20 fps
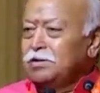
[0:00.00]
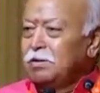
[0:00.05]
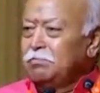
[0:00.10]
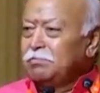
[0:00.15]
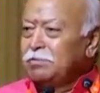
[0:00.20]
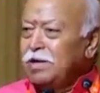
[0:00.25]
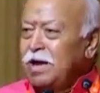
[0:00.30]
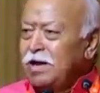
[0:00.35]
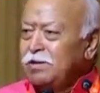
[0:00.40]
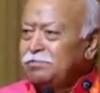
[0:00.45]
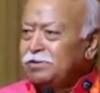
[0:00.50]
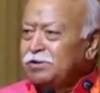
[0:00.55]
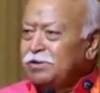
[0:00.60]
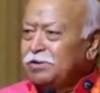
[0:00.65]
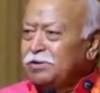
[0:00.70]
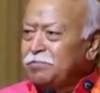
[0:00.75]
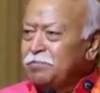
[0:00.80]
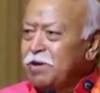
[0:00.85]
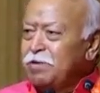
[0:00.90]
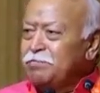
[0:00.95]

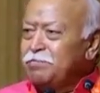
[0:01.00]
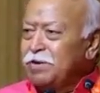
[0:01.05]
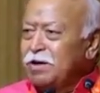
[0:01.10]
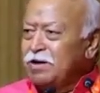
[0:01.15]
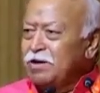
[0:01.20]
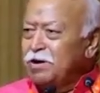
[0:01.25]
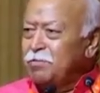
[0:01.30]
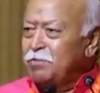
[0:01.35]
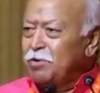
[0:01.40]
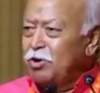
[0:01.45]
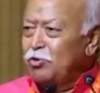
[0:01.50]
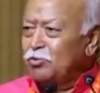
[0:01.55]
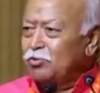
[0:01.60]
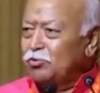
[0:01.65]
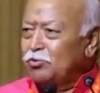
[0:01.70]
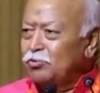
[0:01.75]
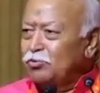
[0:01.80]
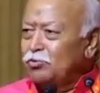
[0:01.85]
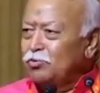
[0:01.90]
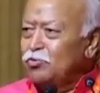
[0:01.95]
Sometimes it may bring
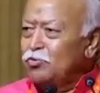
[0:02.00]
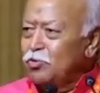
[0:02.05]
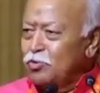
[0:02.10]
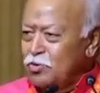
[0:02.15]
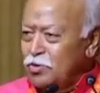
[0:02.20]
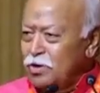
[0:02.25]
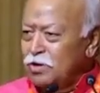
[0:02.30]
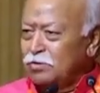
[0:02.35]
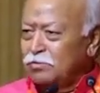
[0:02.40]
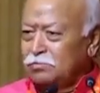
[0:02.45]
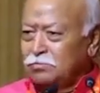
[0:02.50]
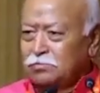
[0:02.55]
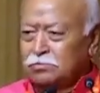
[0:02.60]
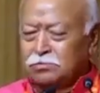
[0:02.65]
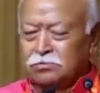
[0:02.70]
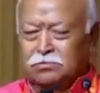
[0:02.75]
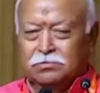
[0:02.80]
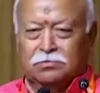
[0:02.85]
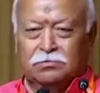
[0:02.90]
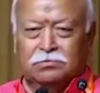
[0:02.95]
about good,
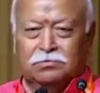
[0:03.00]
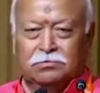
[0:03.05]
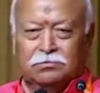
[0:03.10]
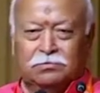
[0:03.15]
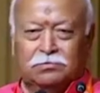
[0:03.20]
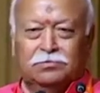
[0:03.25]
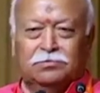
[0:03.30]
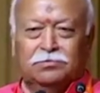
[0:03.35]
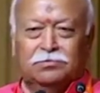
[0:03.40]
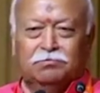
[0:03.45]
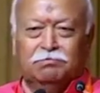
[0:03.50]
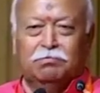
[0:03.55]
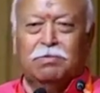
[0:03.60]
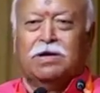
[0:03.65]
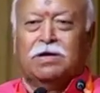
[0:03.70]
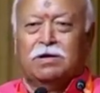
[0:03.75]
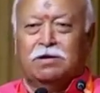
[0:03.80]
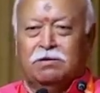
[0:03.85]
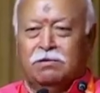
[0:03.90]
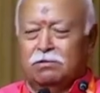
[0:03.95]

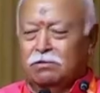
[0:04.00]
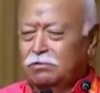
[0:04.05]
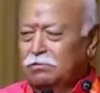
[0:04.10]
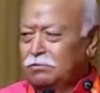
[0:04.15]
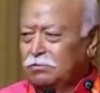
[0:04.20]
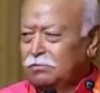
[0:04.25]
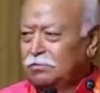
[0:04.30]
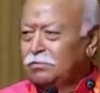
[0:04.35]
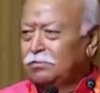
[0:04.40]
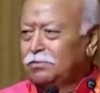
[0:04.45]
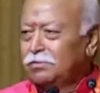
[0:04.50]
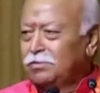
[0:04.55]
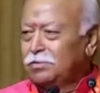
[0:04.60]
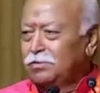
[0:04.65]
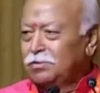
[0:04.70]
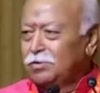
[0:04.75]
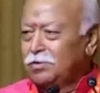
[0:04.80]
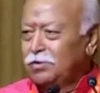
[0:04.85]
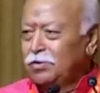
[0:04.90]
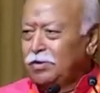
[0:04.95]
but
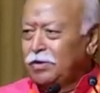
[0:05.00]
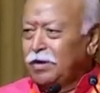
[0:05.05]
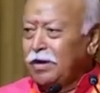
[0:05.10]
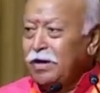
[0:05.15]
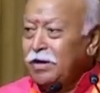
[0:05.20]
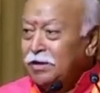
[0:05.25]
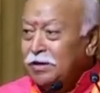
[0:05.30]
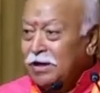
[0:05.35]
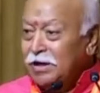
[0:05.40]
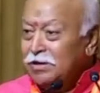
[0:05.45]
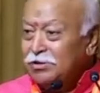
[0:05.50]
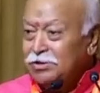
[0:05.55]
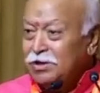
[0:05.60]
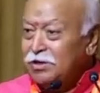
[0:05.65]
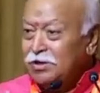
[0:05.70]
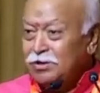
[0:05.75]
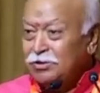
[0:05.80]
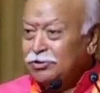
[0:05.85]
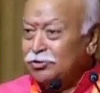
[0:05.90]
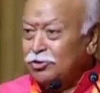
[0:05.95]

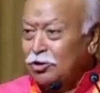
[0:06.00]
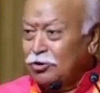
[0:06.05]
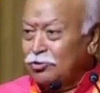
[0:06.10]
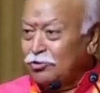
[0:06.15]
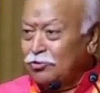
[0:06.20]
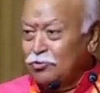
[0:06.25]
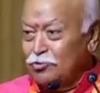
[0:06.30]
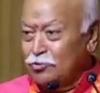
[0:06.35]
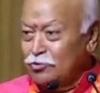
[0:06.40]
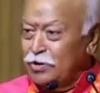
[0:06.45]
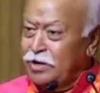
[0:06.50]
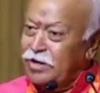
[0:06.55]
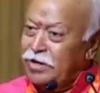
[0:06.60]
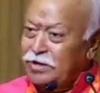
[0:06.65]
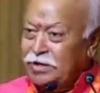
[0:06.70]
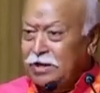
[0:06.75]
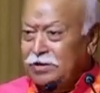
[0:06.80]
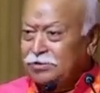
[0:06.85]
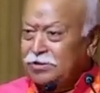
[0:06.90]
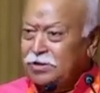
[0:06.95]
intention is not good.
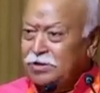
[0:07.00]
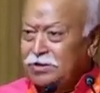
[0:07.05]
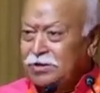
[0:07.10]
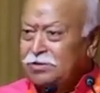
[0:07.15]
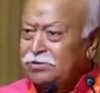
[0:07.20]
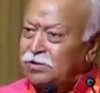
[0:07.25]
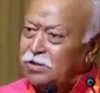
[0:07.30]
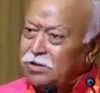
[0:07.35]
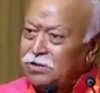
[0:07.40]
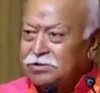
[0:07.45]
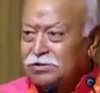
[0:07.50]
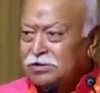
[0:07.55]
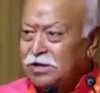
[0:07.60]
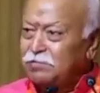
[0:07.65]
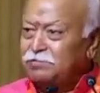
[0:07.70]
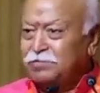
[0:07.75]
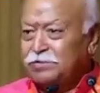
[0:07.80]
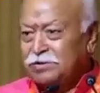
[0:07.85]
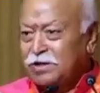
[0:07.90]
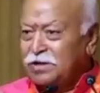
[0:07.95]
Intention is
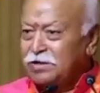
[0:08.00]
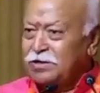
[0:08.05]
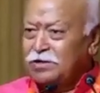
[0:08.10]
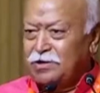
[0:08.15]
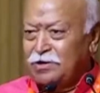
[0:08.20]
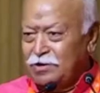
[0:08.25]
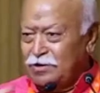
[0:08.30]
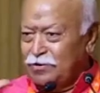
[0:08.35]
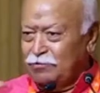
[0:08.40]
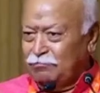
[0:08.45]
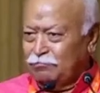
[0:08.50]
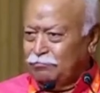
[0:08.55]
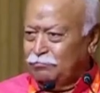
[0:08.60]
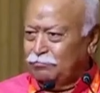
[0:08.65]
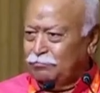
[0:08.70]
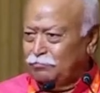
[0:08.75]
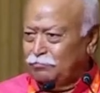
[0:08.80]
self-centered.